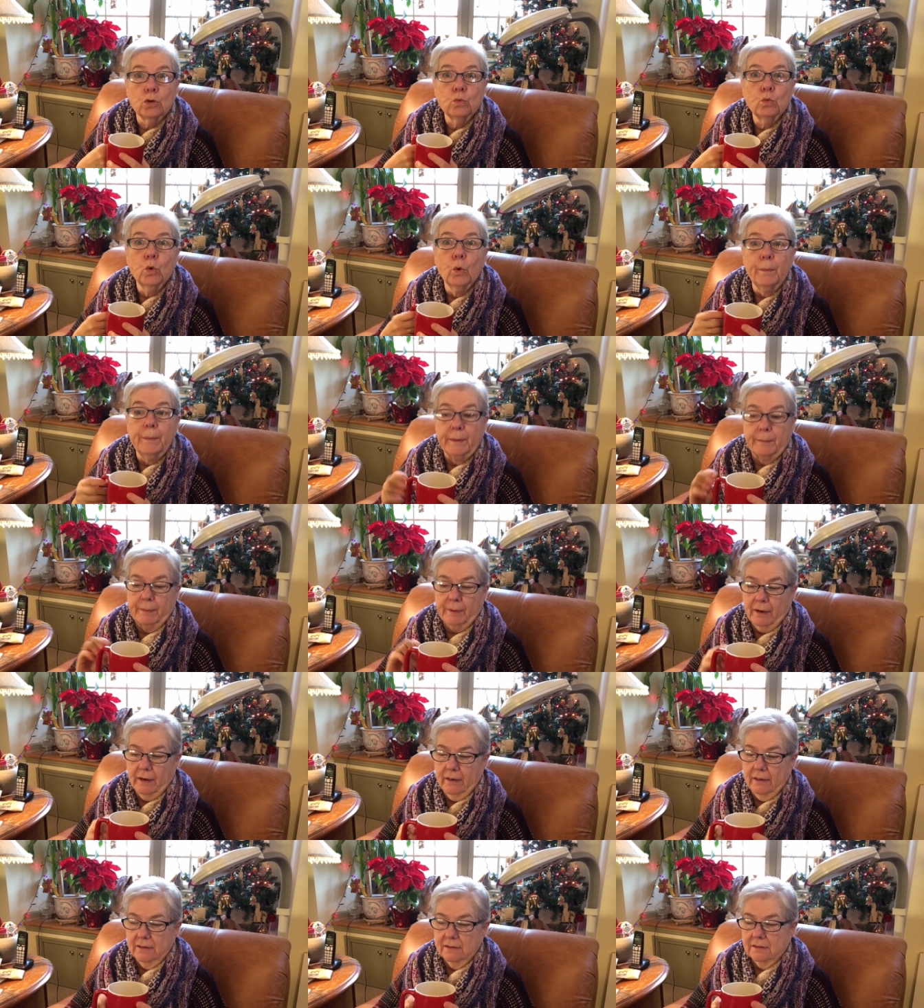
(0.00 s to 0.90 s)
whoopie
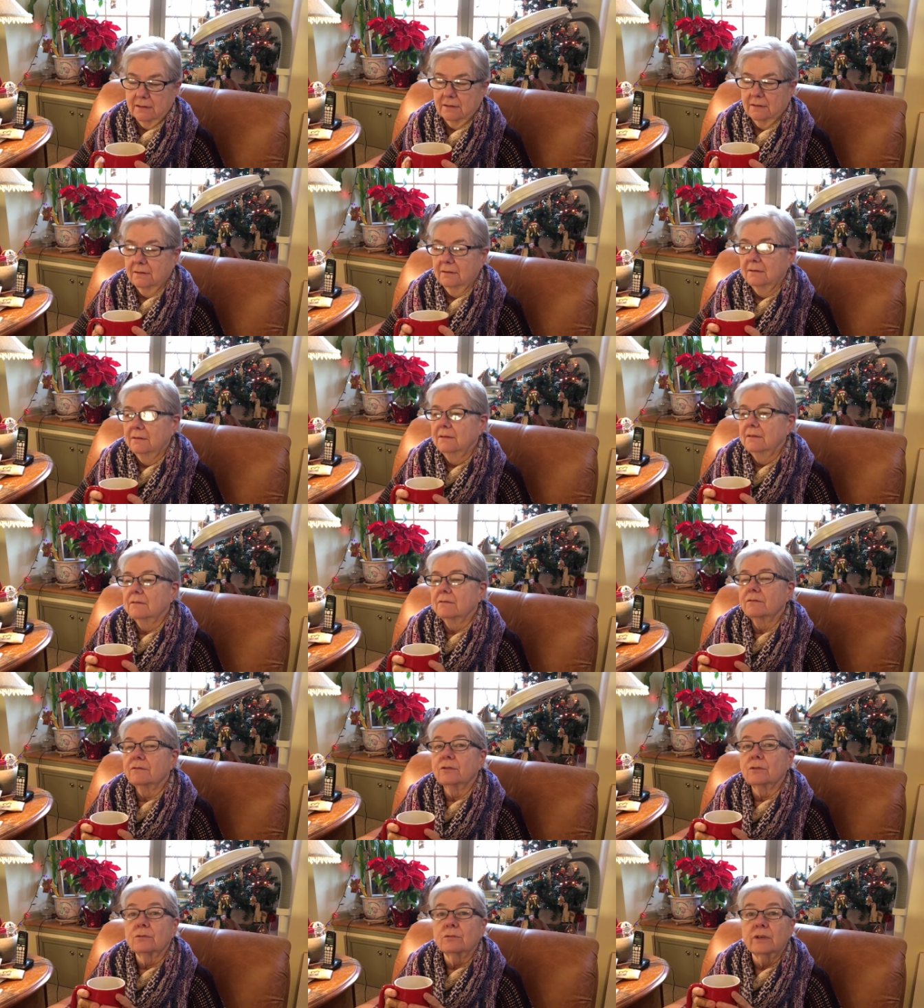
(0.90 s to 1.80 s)
pies.
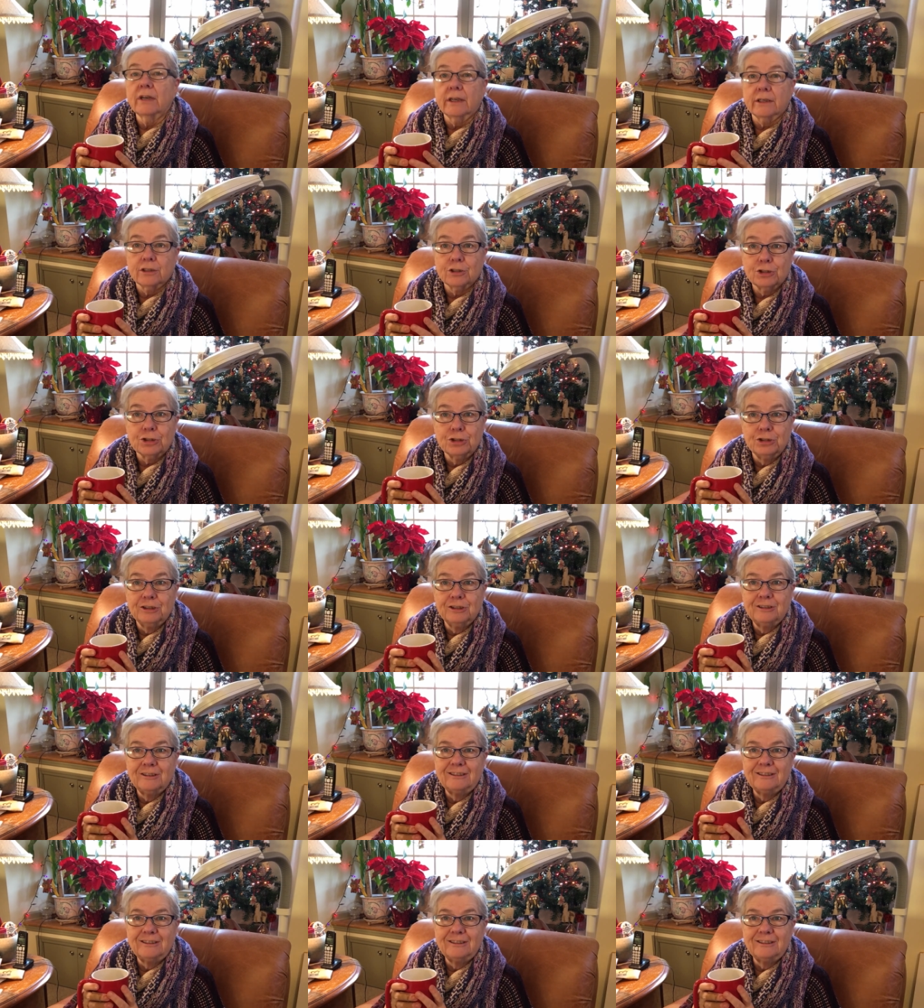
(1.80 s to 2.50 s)
We're rich.